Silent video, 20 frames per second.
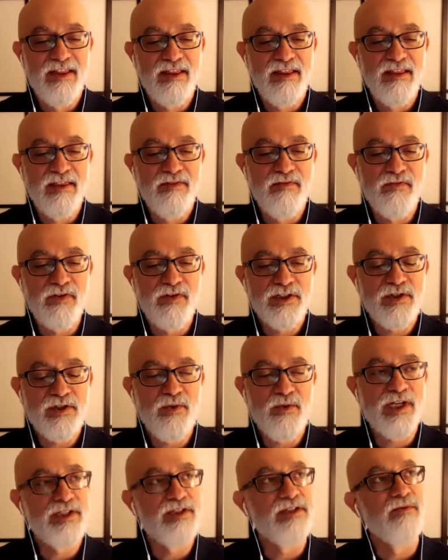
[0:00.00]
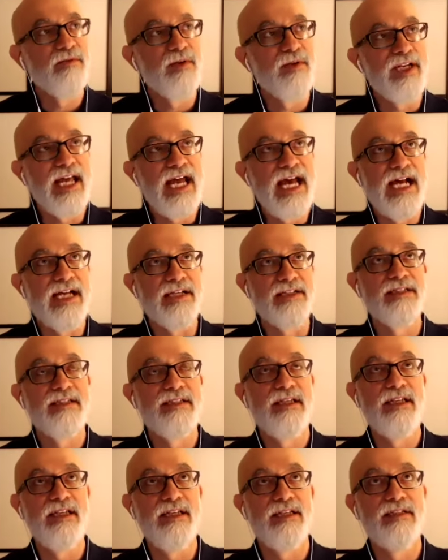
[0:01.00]
the first question we ask
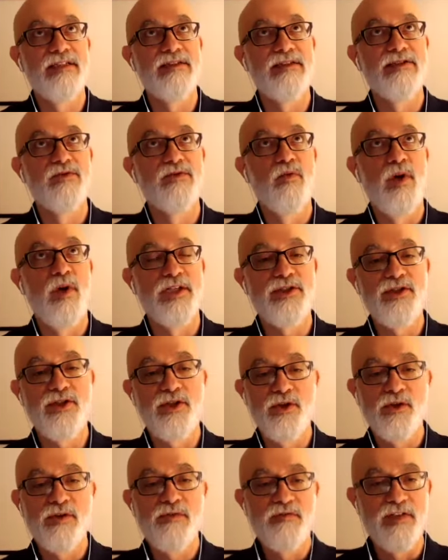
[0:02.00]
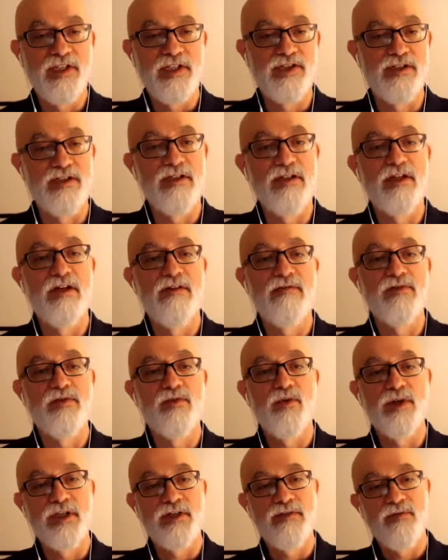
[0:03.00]
is What's your vision of
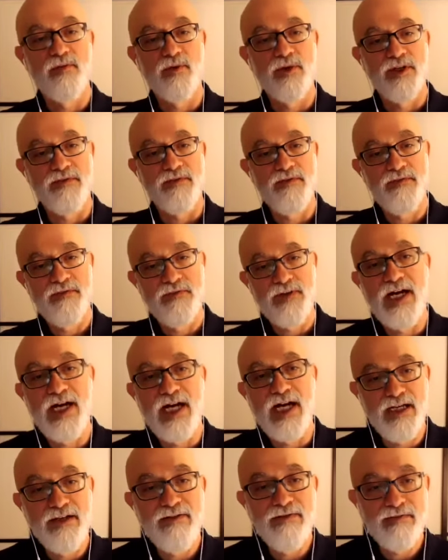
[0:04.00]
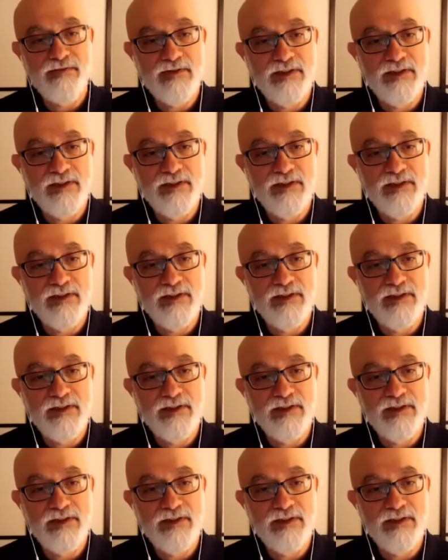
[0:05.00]
2045?